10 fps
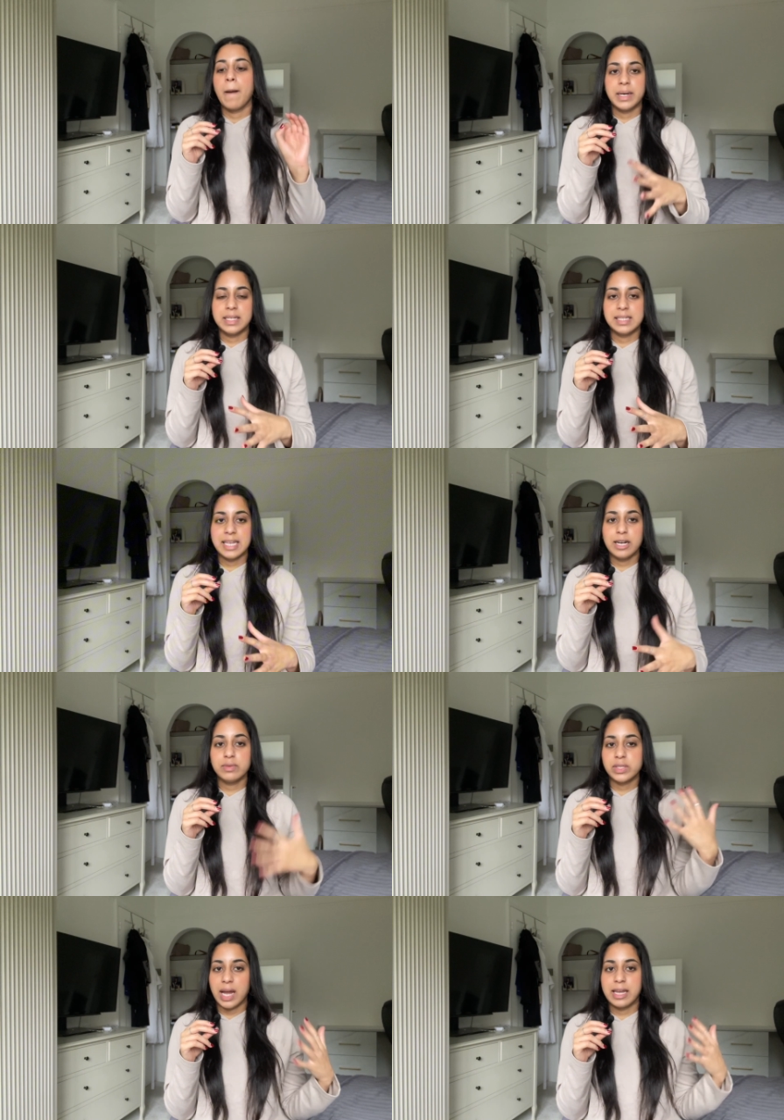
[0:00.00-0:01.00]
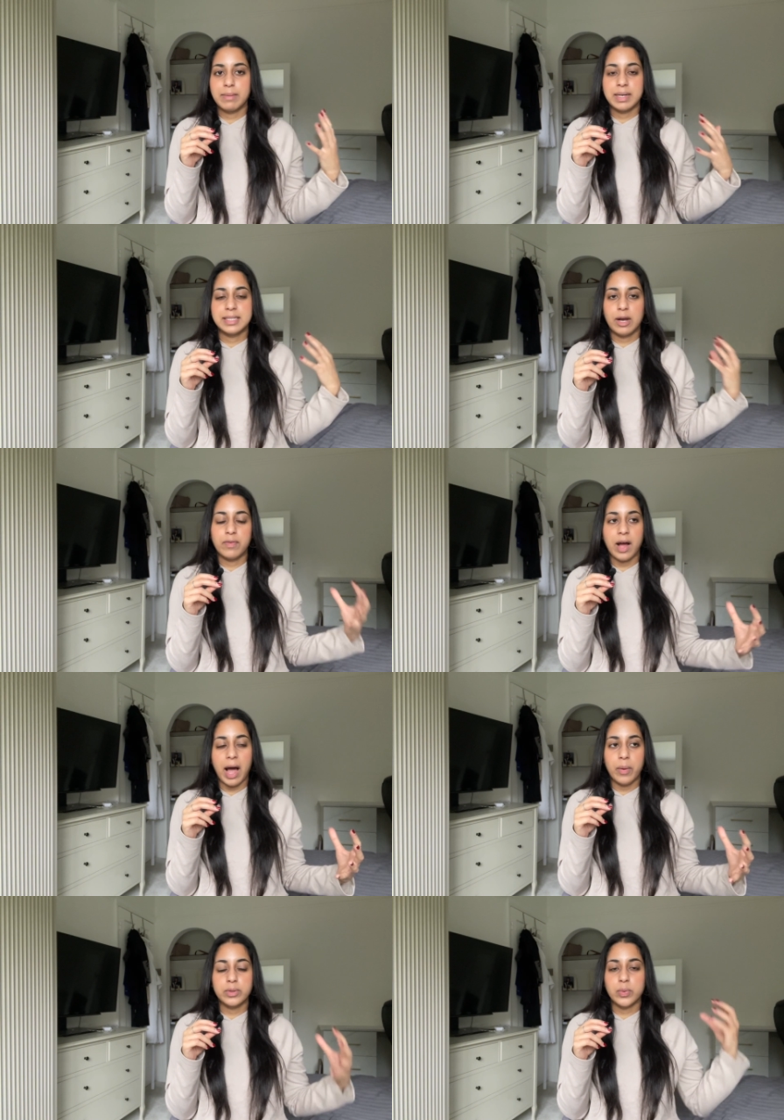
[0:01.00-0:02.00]
But instead of psyching myself
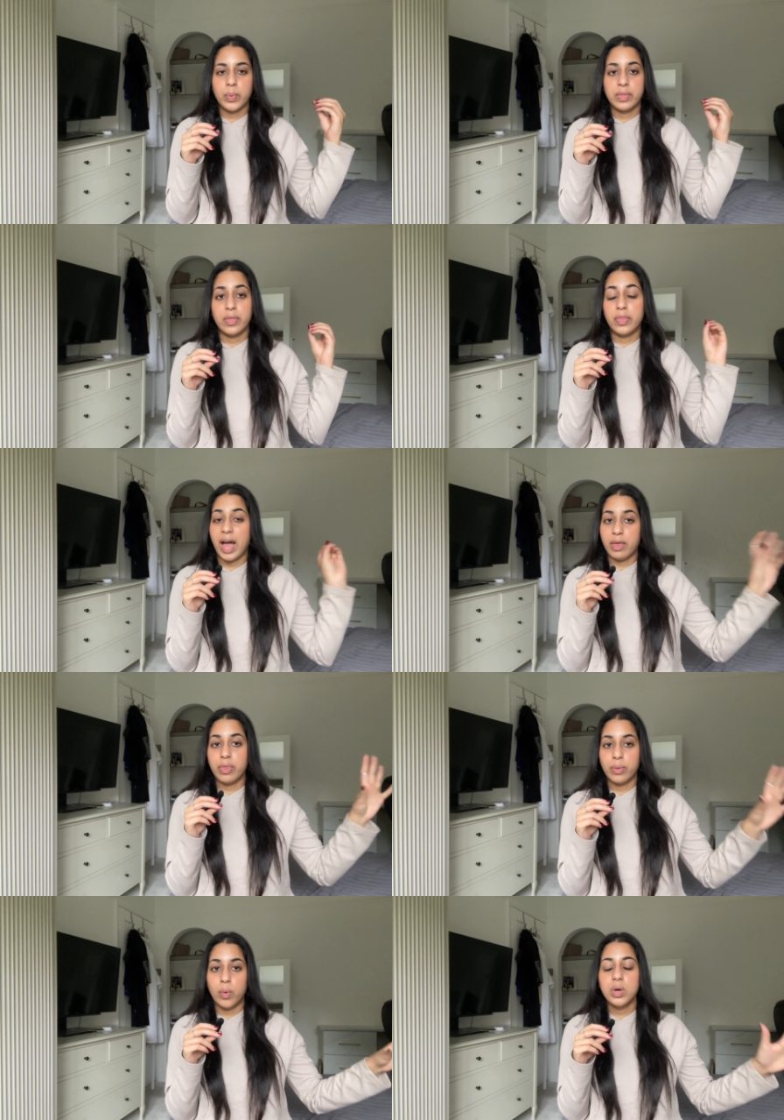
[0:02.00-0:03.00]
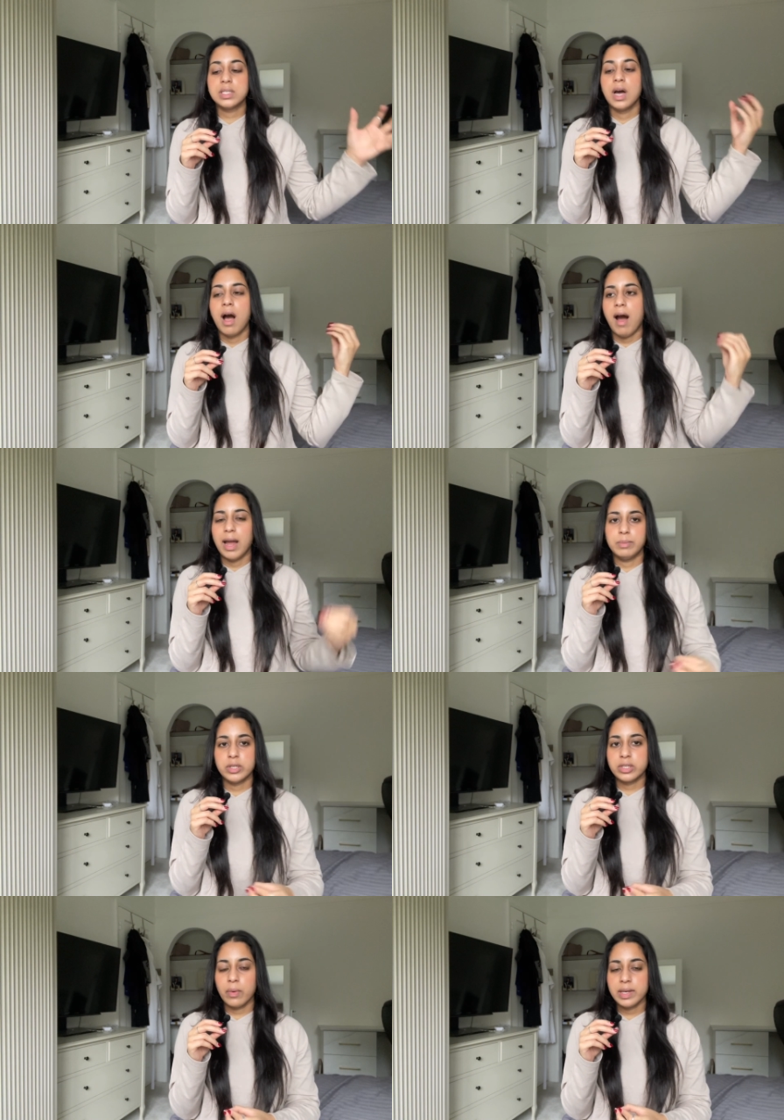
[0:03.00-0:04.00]
out with that thought, I'm
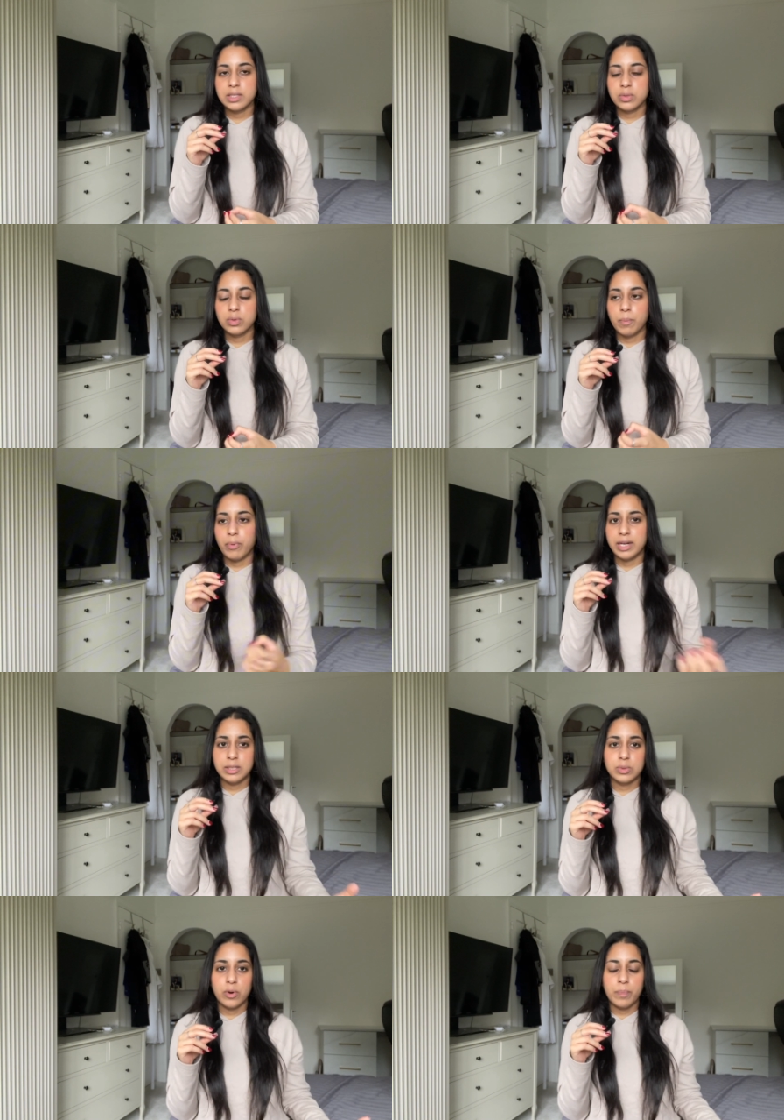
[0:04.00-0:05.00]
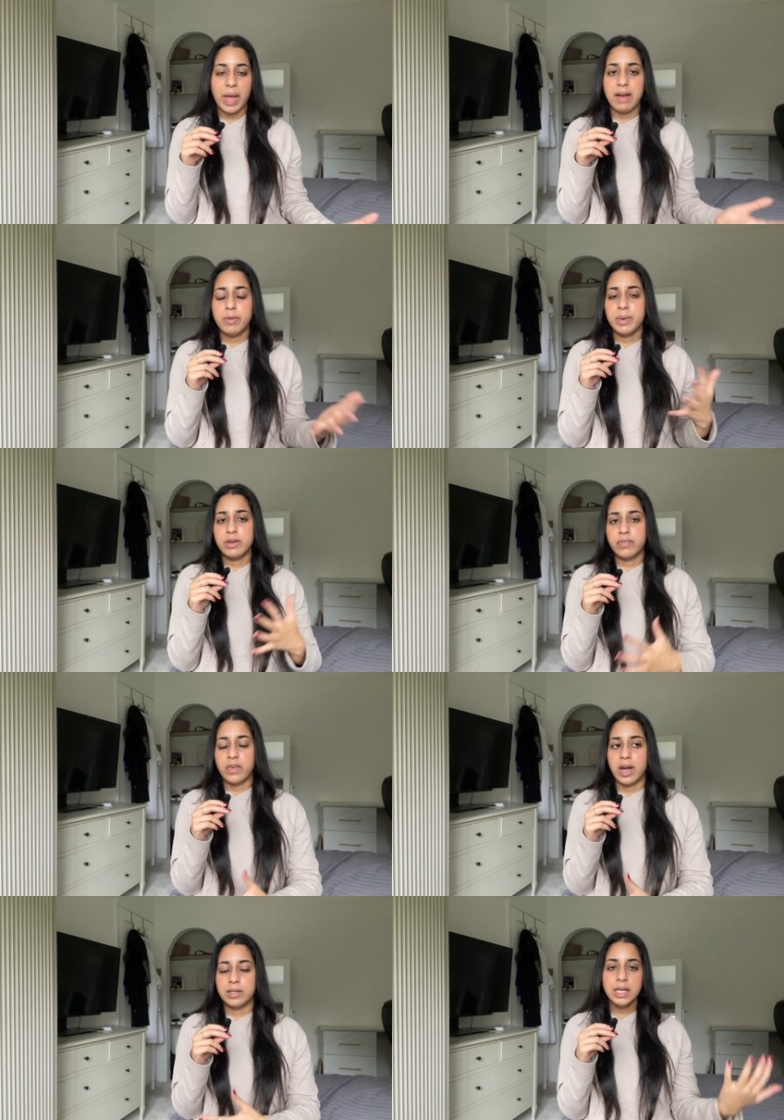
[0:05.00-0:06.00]
just going to brainstorm, have a bit of
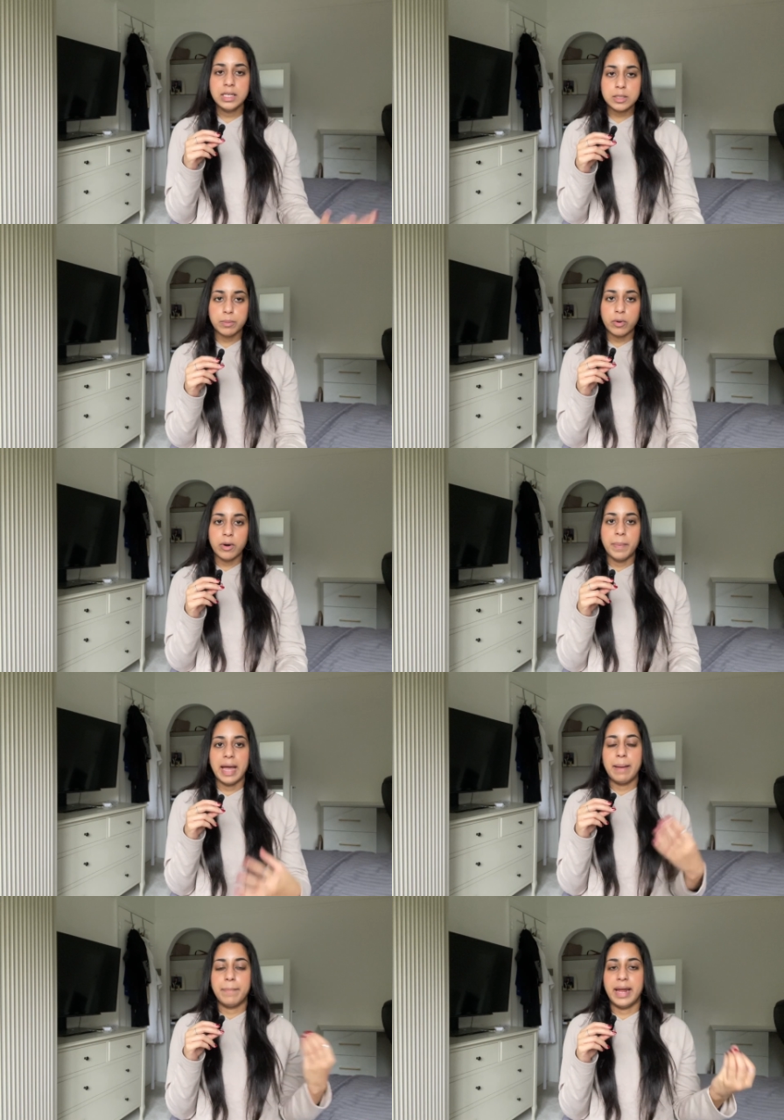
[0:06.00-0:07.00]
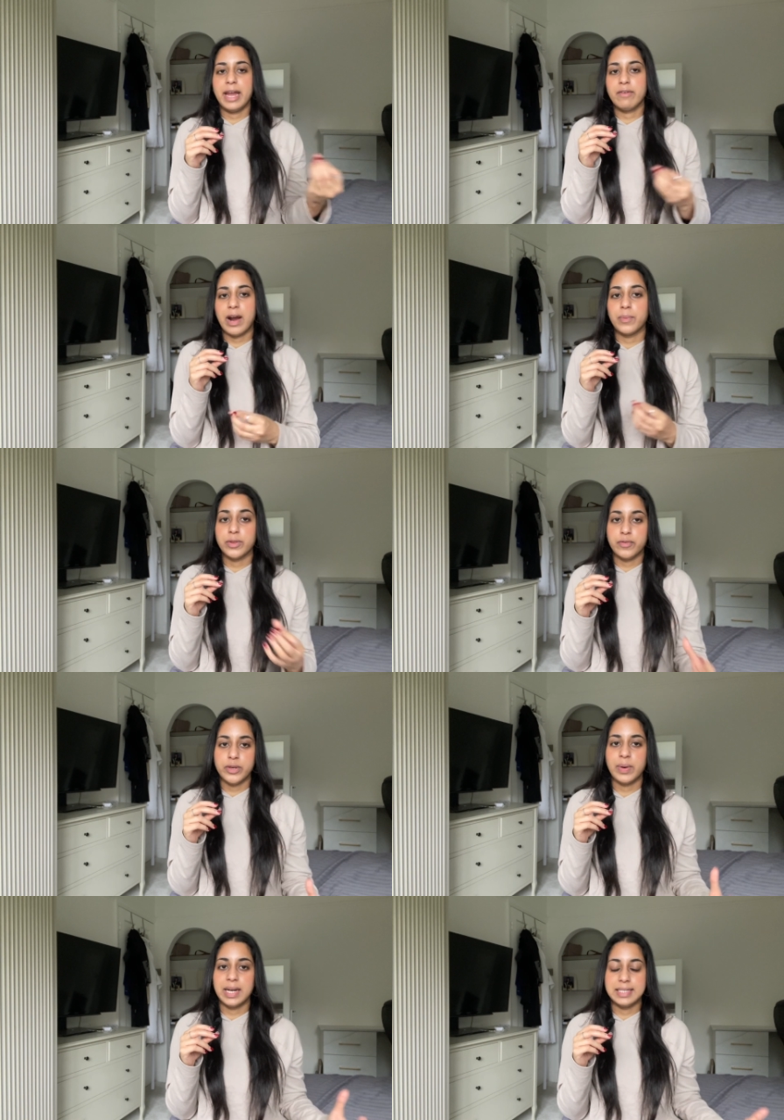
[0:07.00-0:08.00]
fun, explore a bit and play around with a
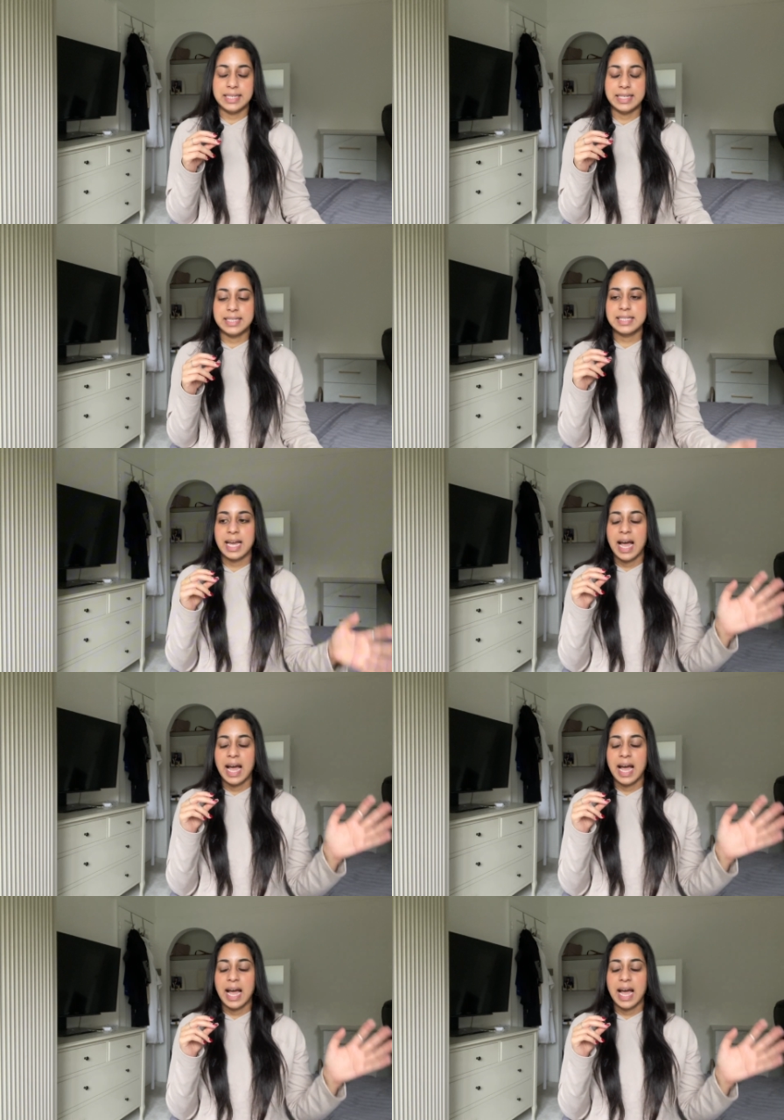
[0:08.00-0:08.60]
few ideas.